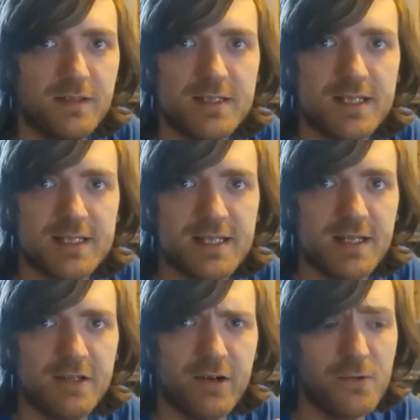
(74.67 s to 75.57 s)
The
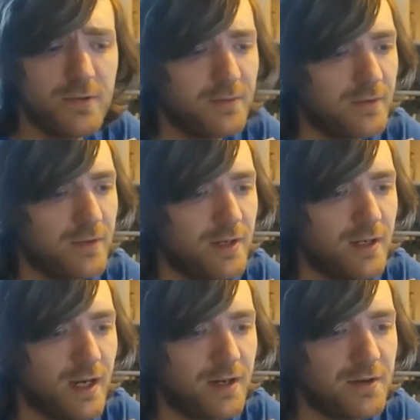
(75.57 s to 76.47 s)
16-year-old?
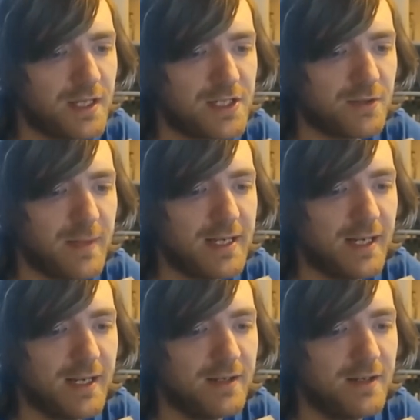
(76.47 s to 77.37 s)
I don't think she'll make
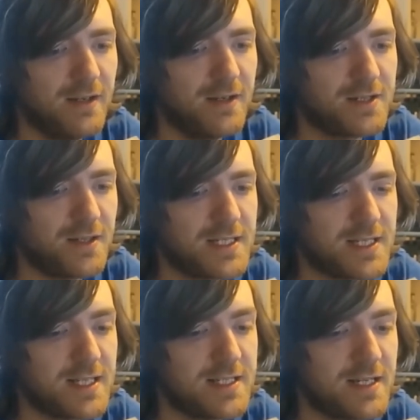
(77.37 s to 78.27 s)
it. So there's
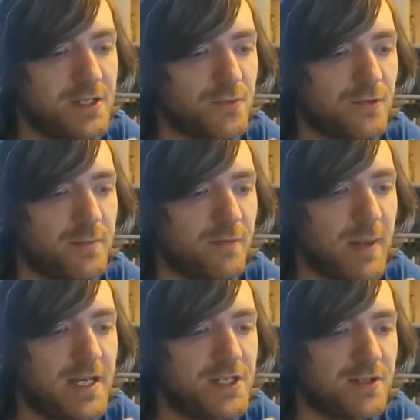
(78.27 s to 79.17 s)
this initial group of
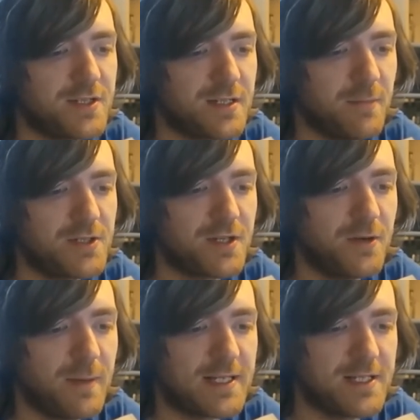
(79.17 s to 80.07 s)
patients, the Moscow
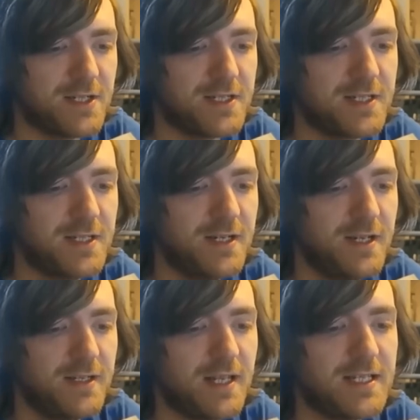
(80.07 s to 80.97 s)
passengers.
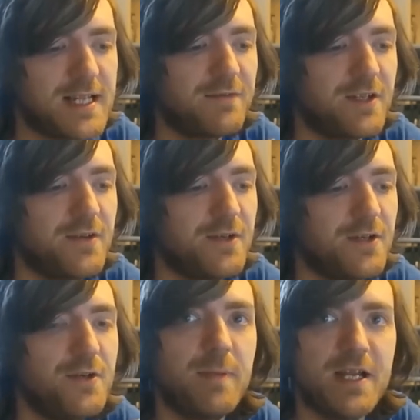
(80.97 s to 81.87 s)
Then this afternoon, a
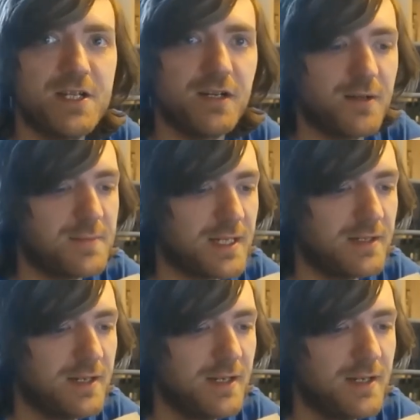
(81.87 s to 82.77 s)
new patient comes in.
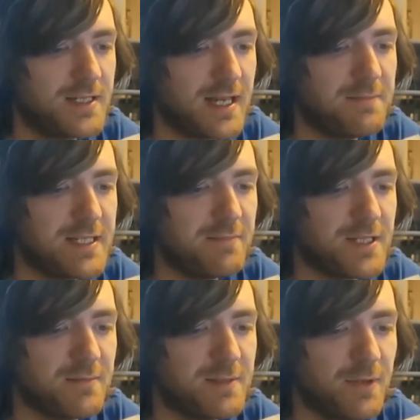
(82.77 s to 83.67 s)
Same
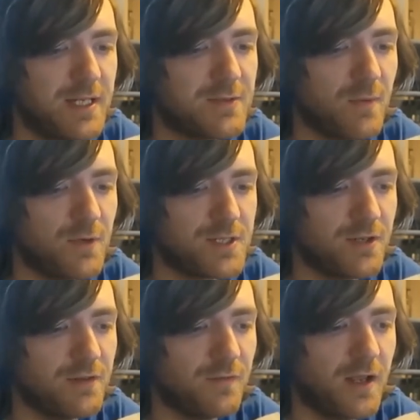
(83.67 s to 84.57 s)
symptoms, but this one wasn't on
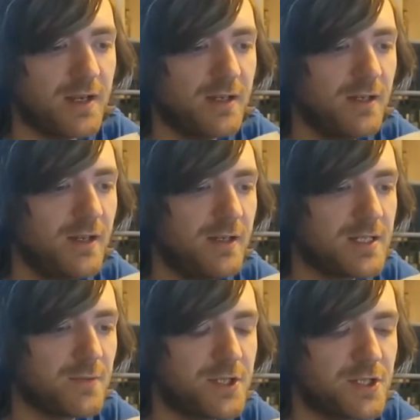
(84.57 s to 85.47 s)
the flight.
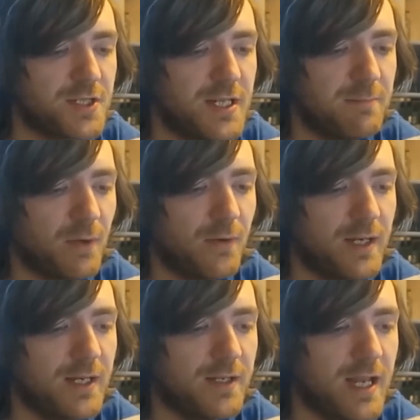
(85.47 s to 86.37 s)
This one's just an
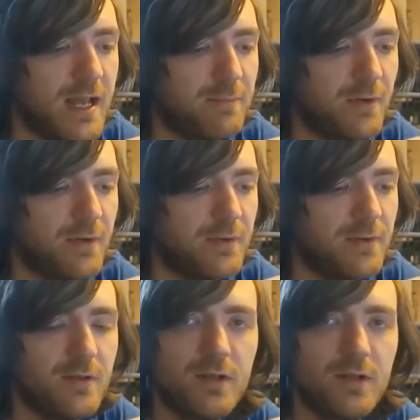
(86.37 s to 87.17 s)
employee at the airport.